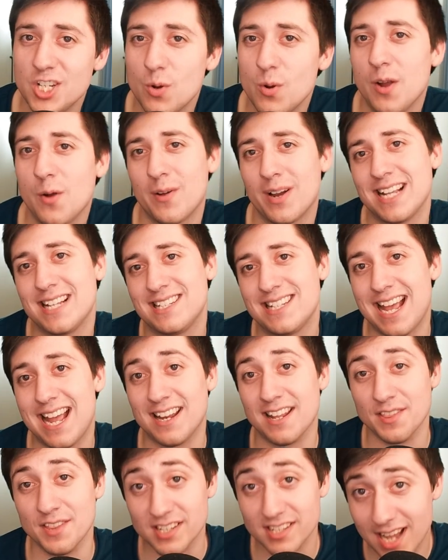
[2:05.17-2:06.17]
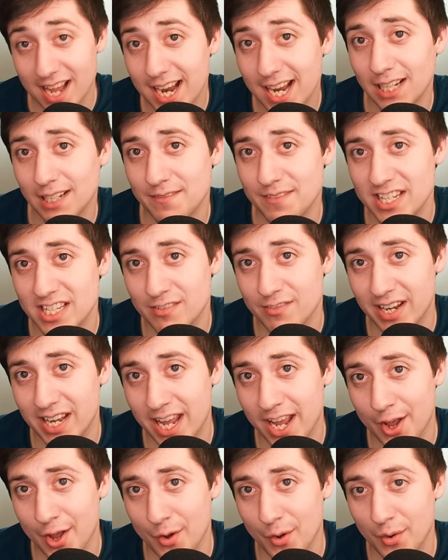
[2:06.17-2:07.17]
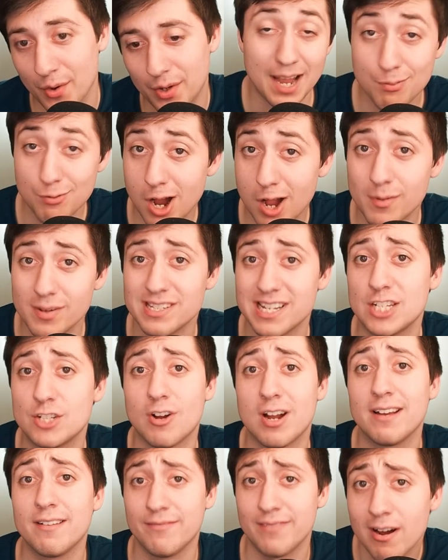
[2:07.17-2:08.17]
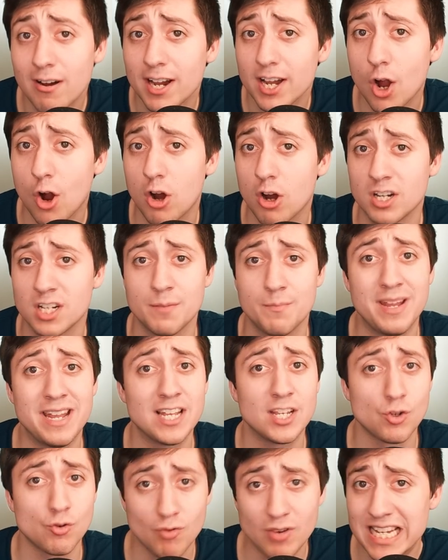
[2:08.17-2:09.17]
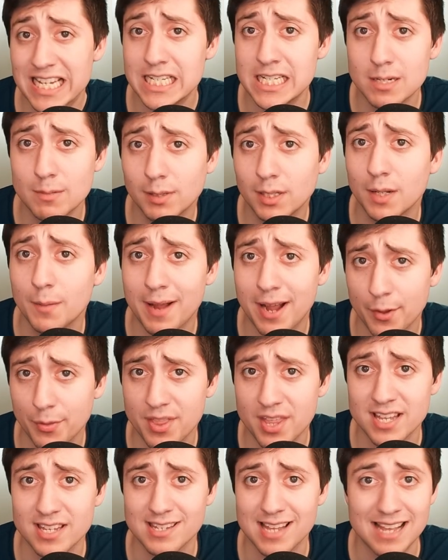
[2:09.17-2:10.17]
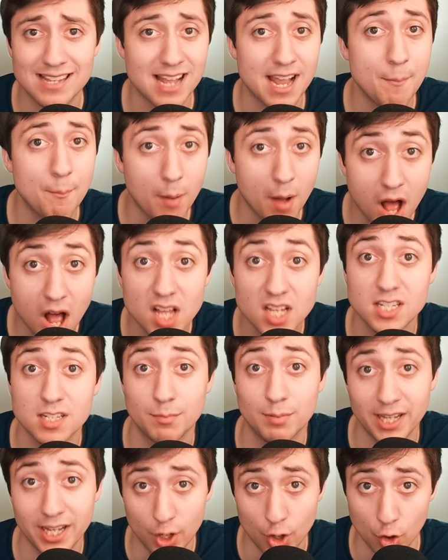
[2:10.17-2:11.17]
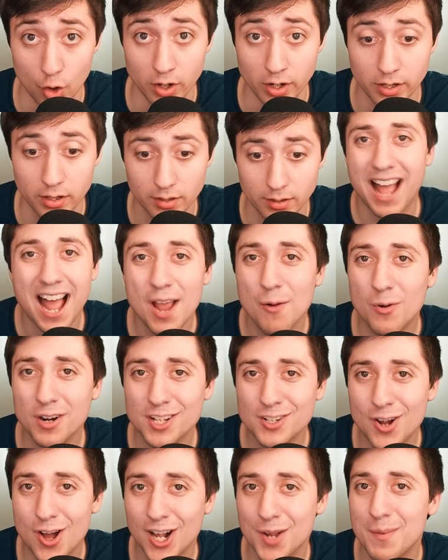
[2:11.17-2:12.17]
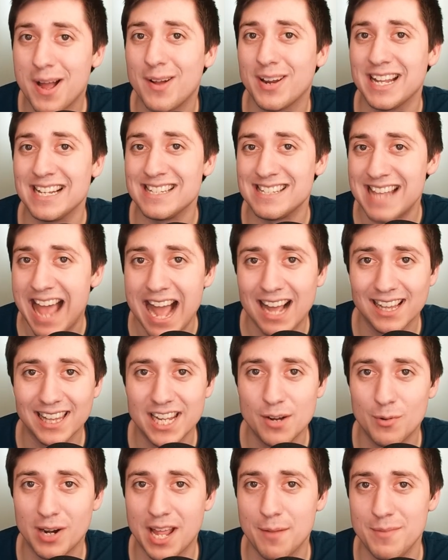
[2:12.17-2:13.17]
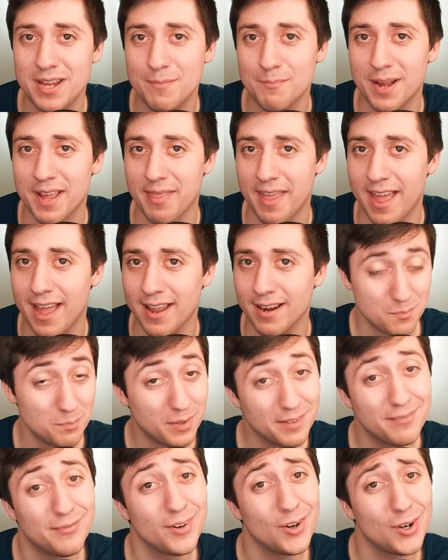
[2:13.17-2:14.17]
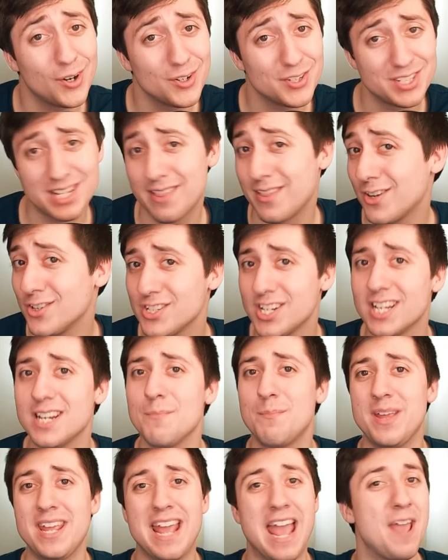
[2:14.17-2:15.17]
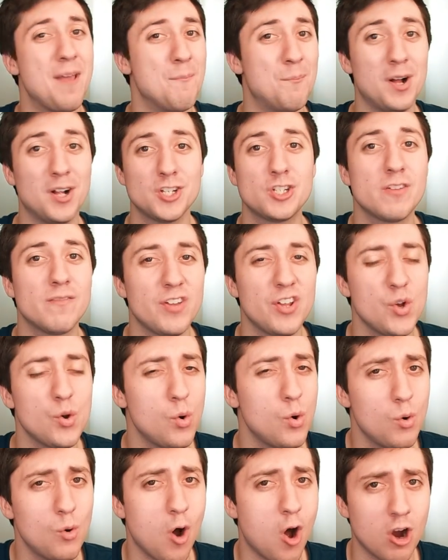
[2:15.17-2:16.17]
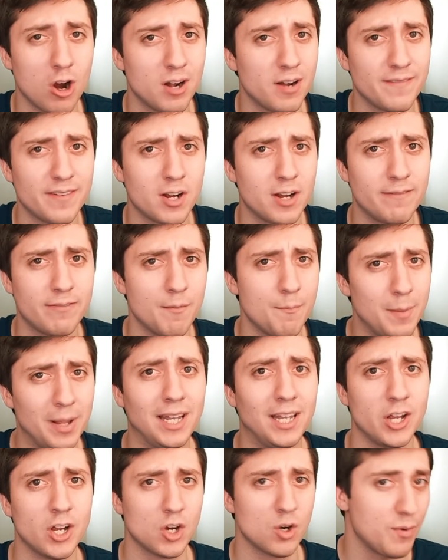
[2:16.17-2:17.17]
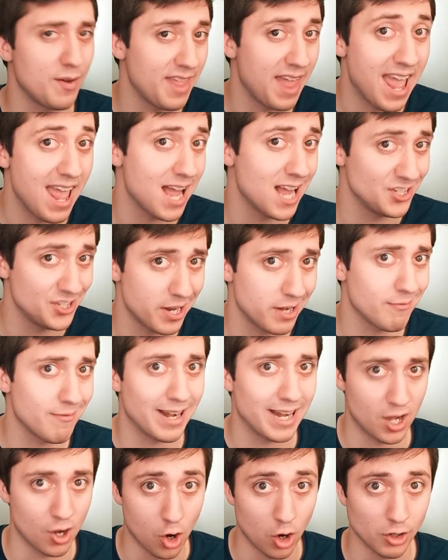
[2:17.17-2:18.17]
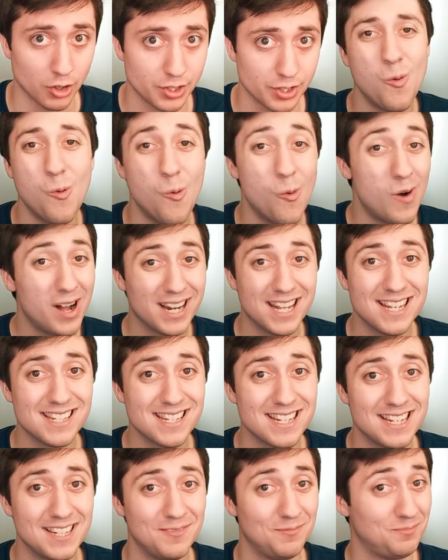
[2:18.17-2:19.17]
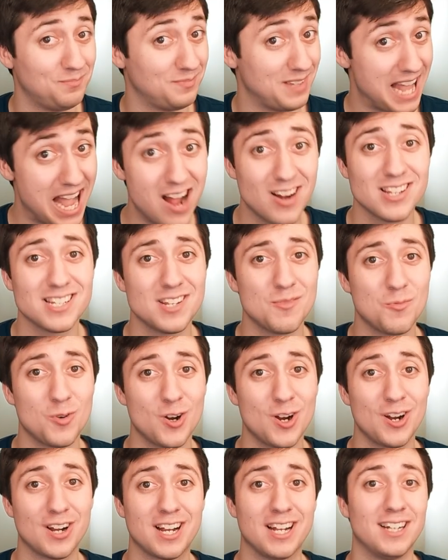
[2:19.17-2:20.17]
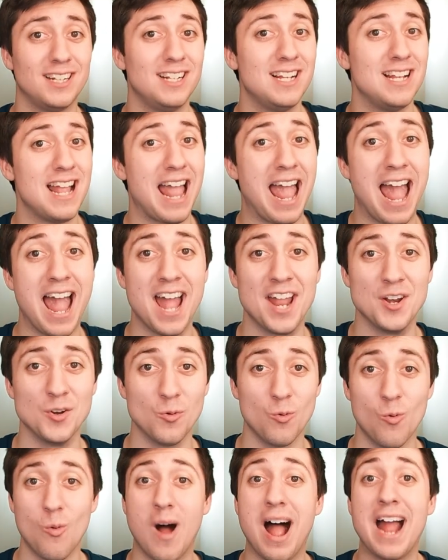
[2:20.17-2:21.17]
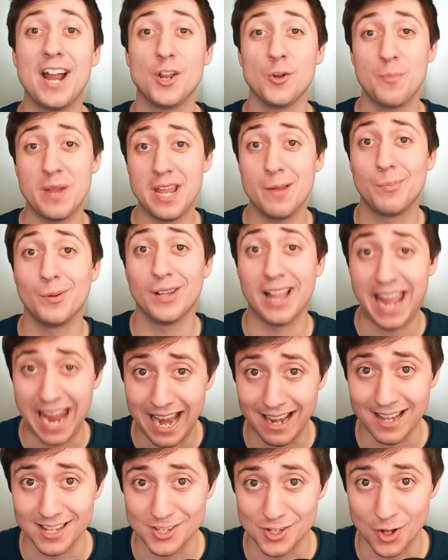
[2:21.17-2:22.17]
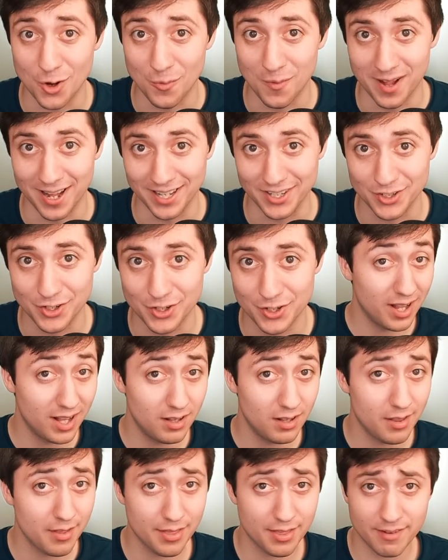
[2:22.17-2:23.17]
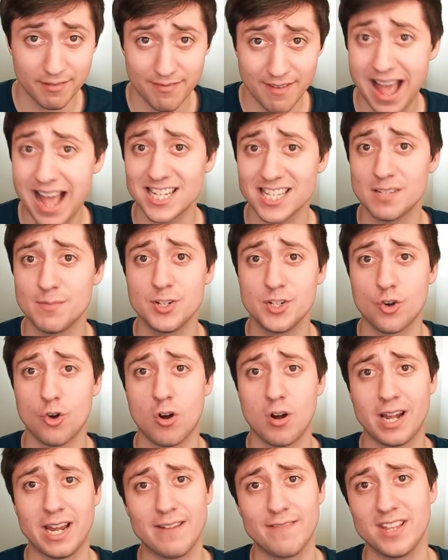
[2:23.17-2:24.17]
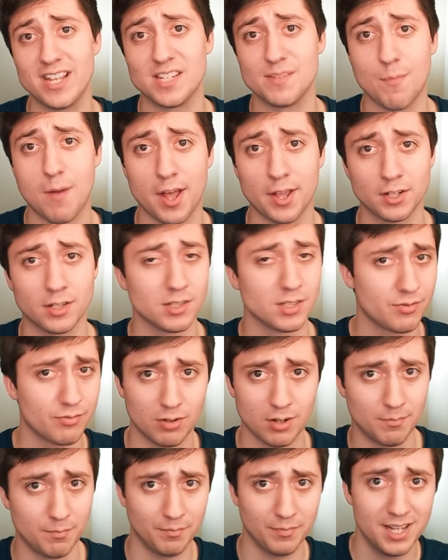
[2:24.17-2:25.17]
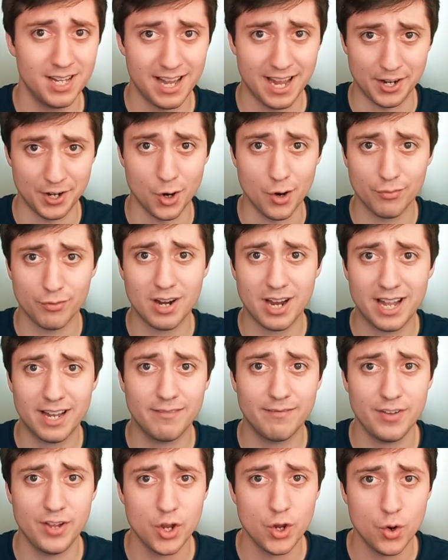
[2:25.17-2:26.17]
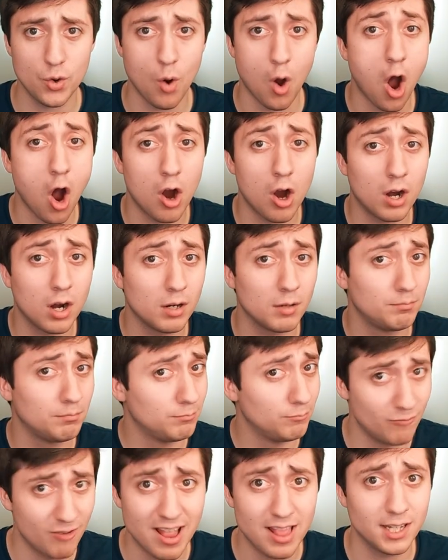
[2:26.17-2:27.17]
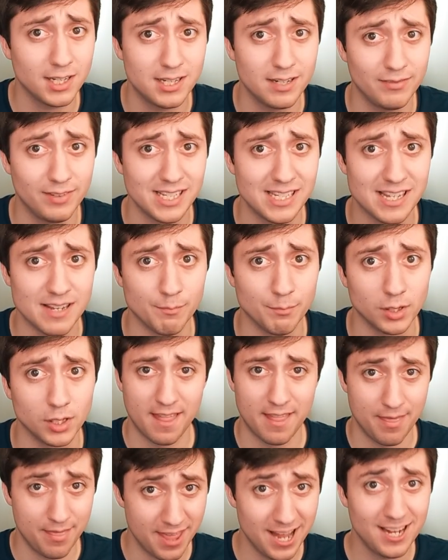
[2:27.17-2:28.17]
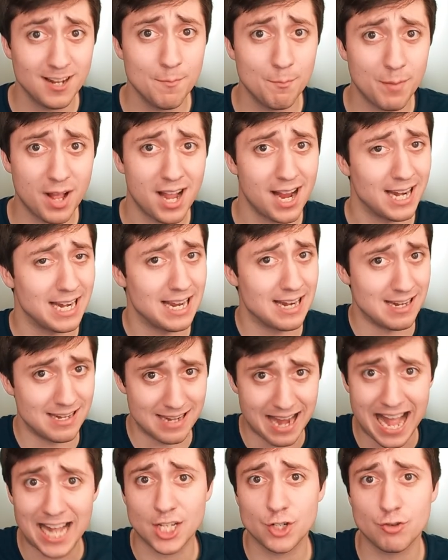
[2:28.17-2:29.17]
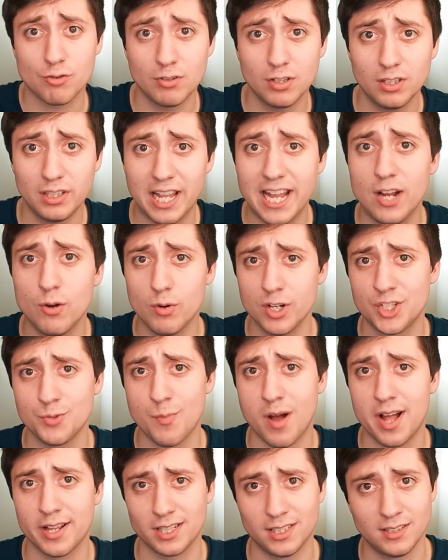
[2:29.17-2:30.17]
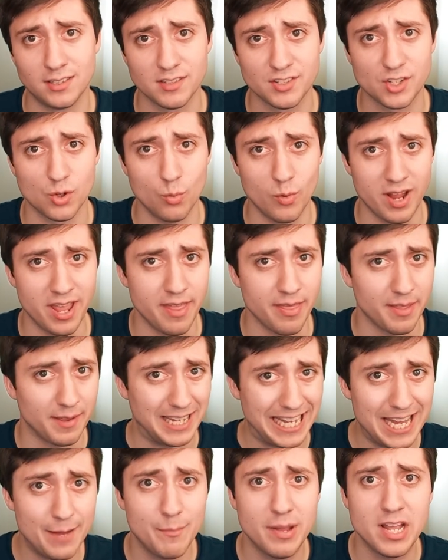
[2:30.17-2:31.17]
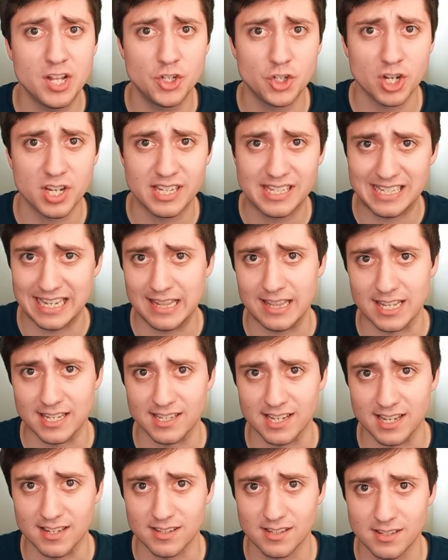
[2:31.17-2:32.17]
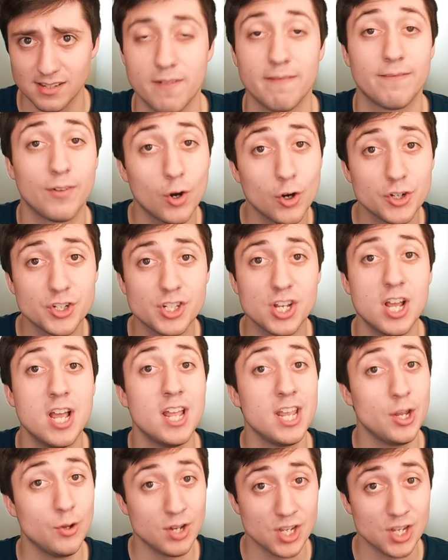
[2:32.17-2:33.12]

doing what I said in the title of this video, I promise I tried very hard to be as reasonable about this as I possibly could. I want to talk about exactly what I mean by that. But first, there's going to be a bunch of you who aren't very familiar with AI generated art. What is it? How does it work? And why do people hate it so much? Well, the vast majority of these models from an overhead view are relatively simple. They combine natural language models with image synthesis. First, you